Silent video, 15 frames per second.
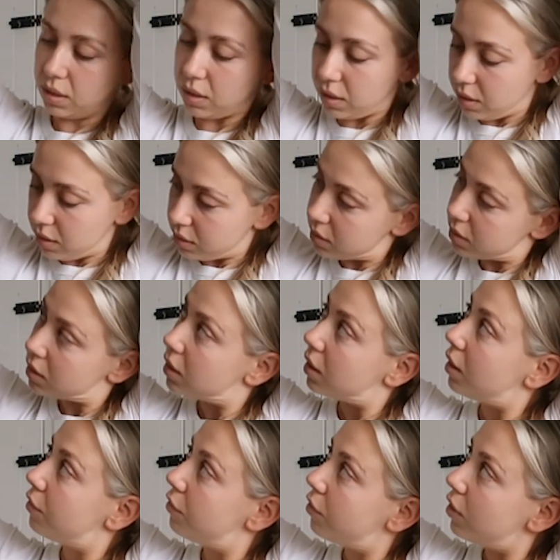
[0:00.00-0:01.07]
is
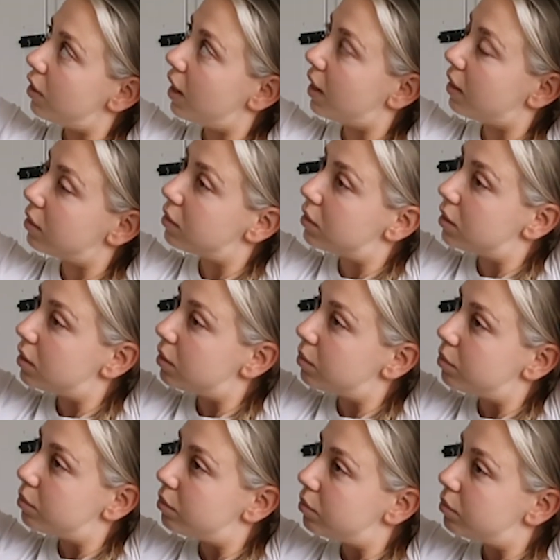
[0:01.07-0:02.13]
a full length
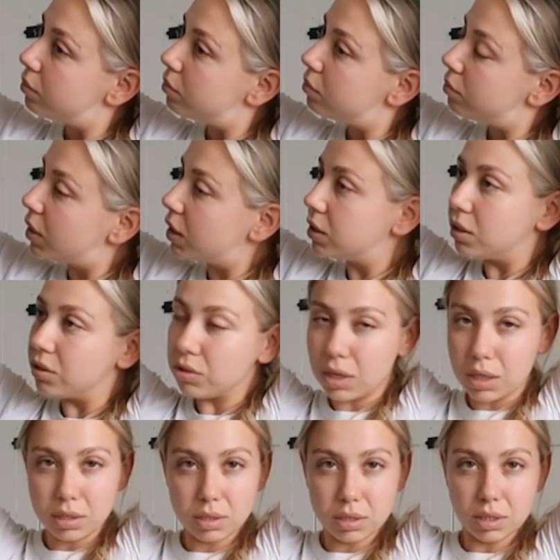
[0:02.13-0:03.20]
bandeau
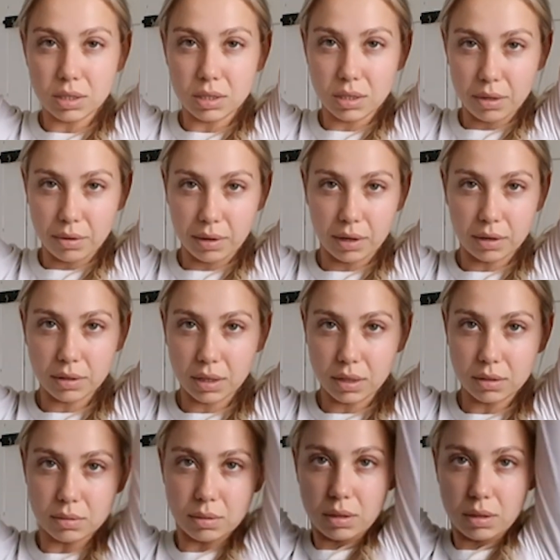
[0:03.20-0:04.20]
dress. I didn't know I got that as